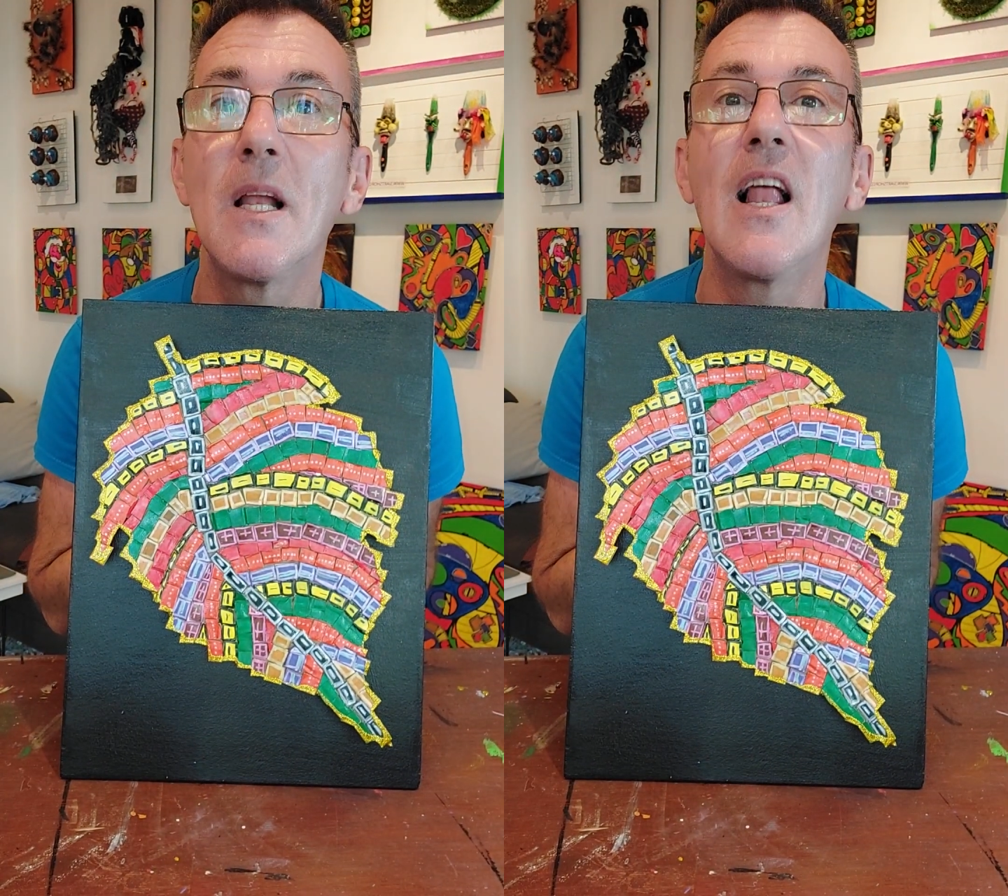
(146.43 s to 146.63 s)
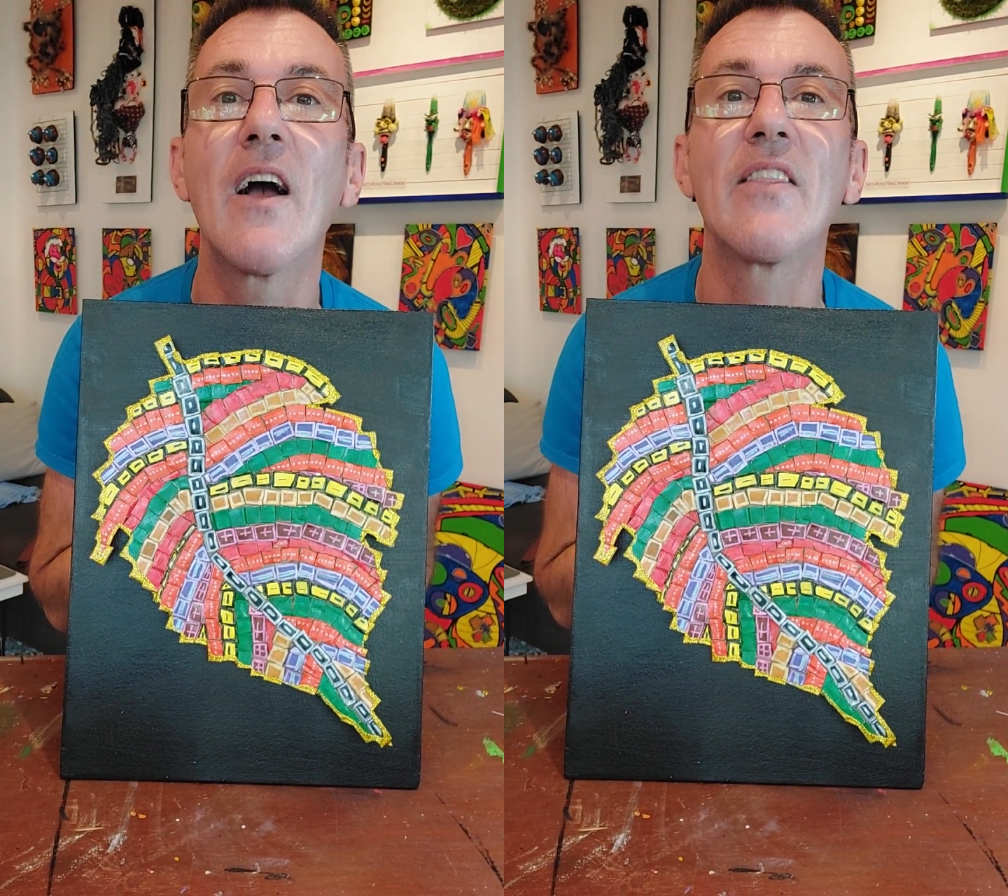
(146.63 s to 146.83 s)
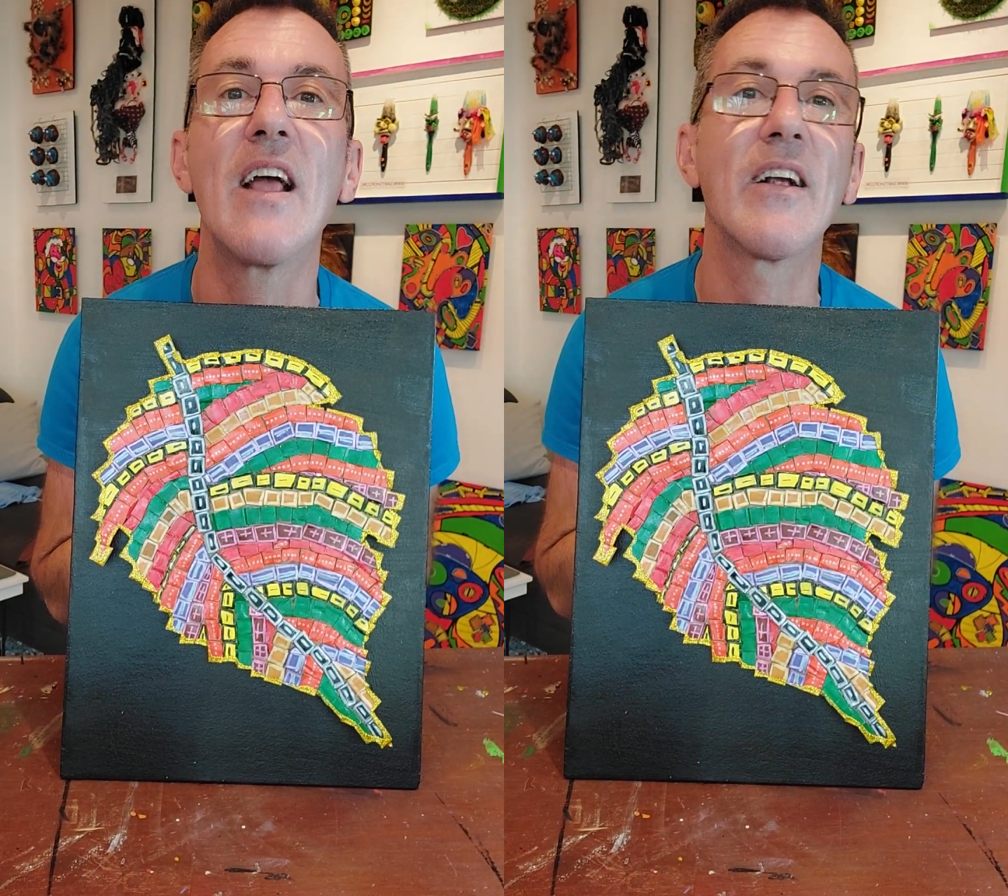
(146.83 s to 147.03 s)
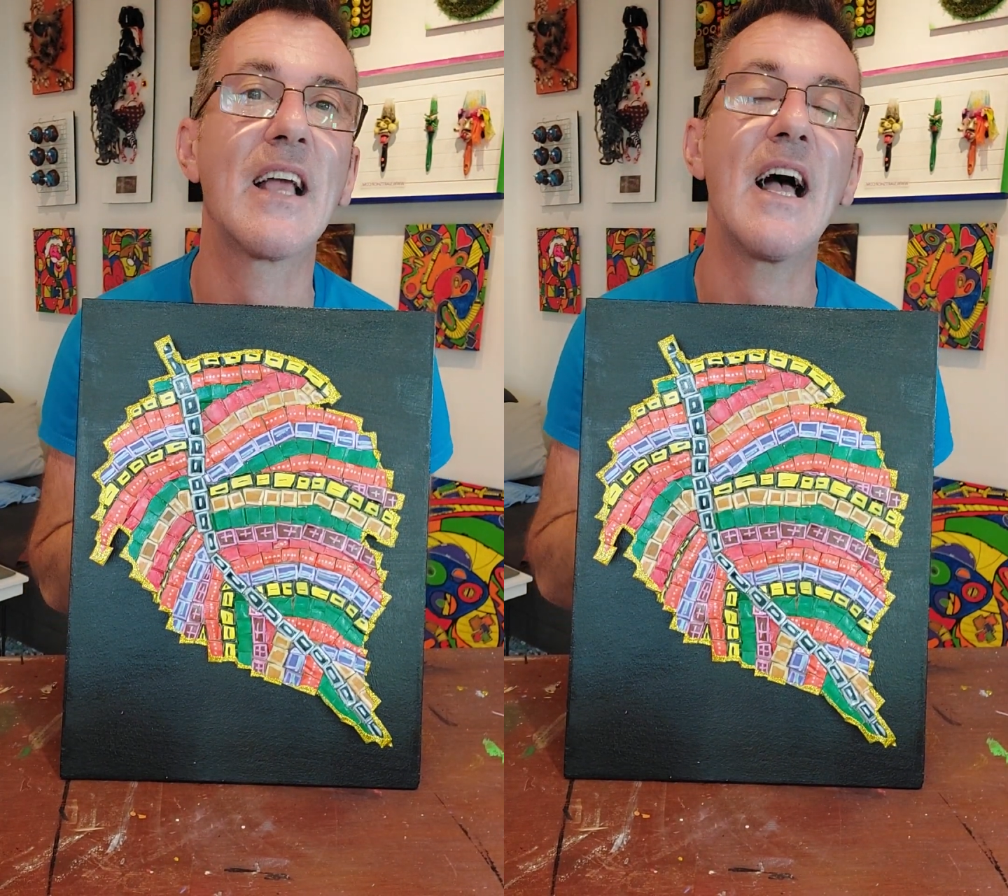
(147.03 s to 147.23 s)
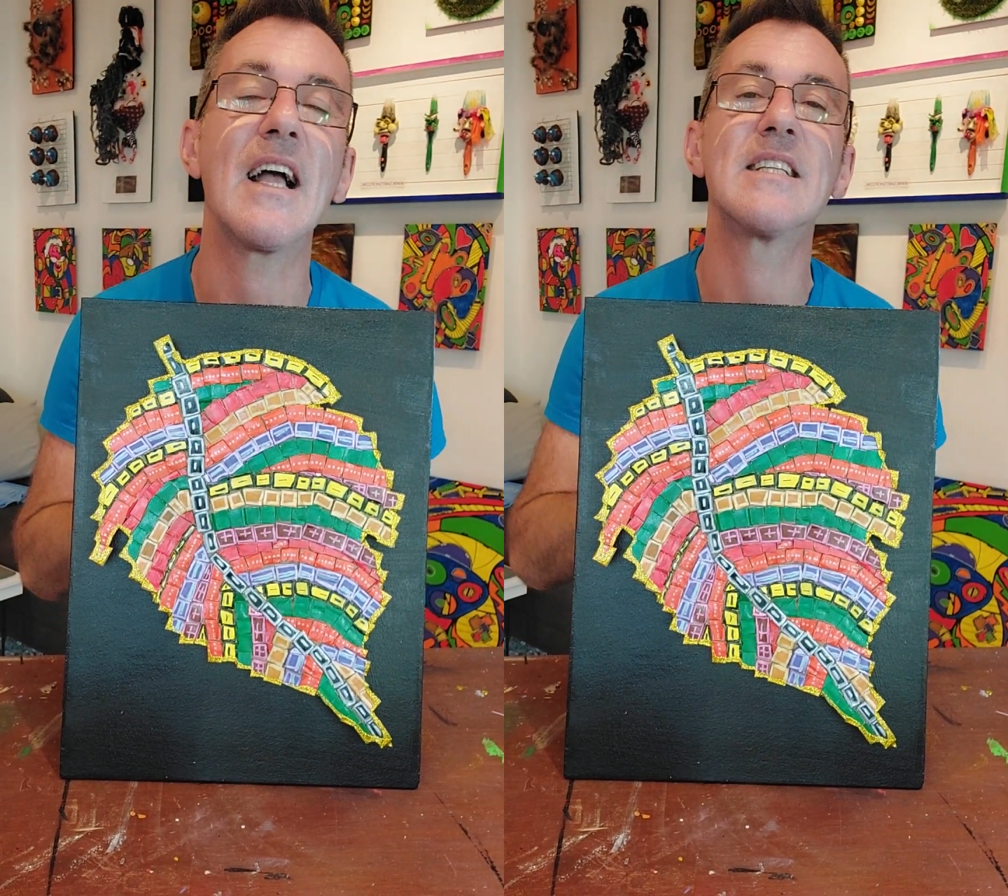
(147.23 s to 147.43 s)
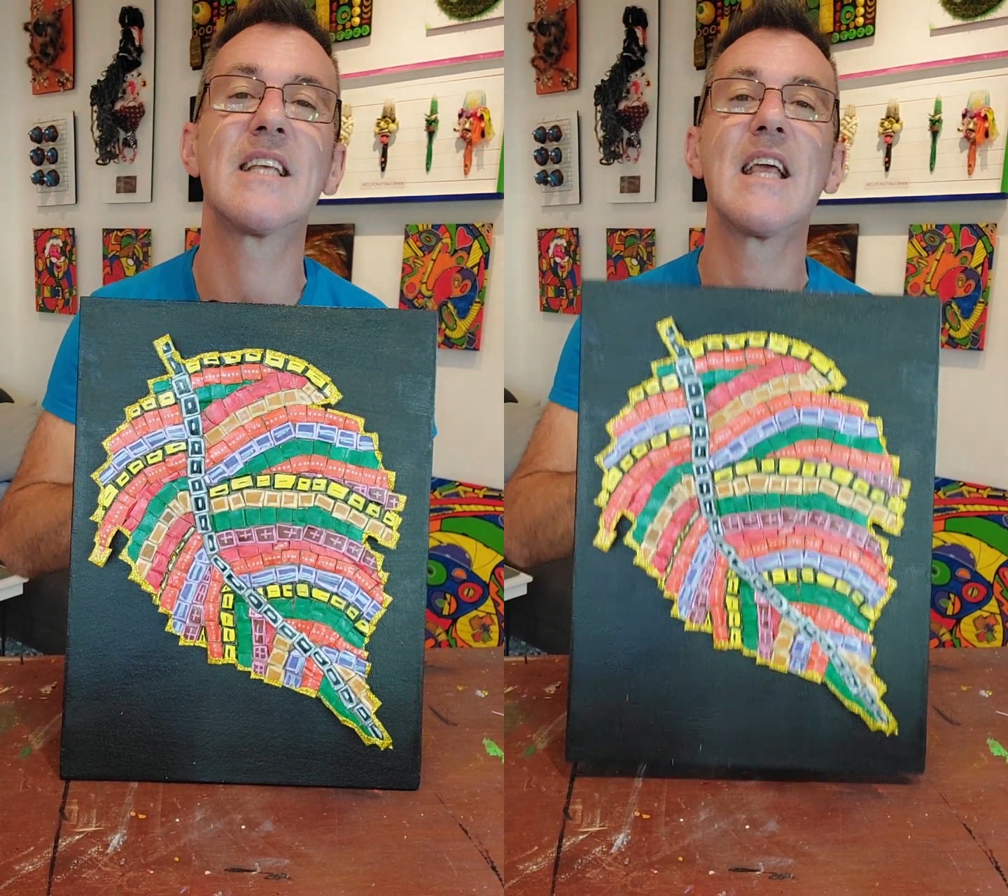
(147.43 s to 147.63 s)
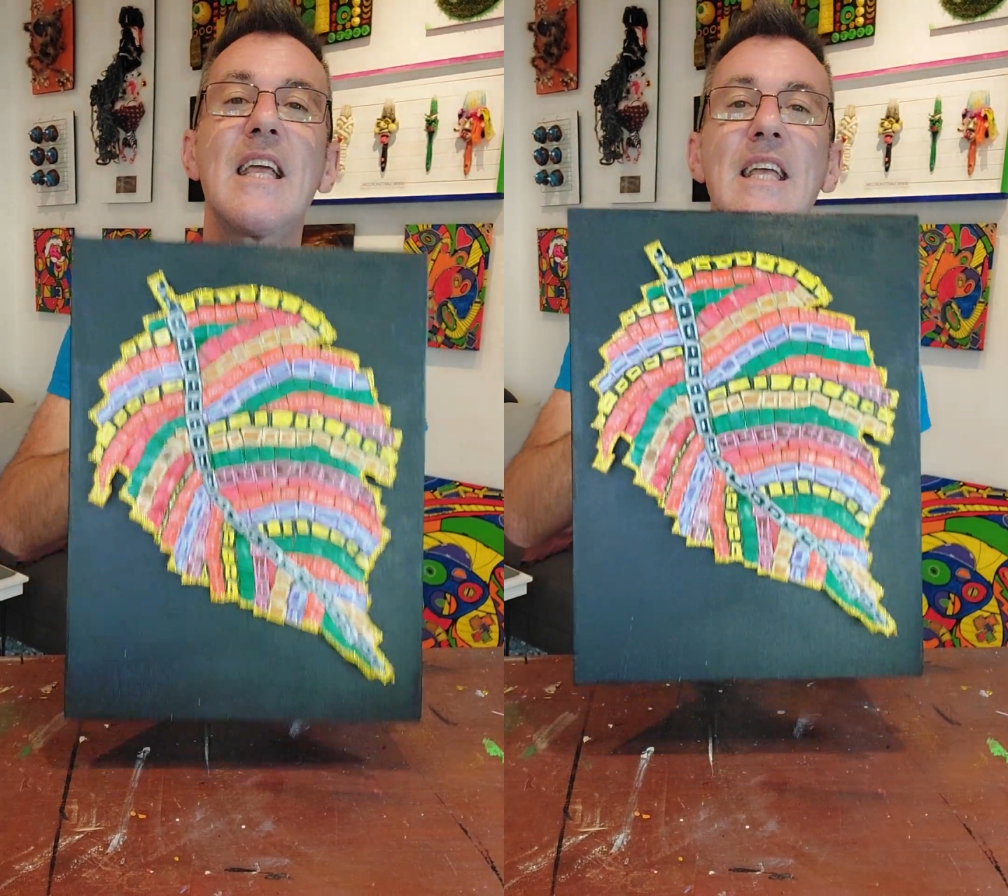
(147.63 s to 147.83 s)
luck there, guys.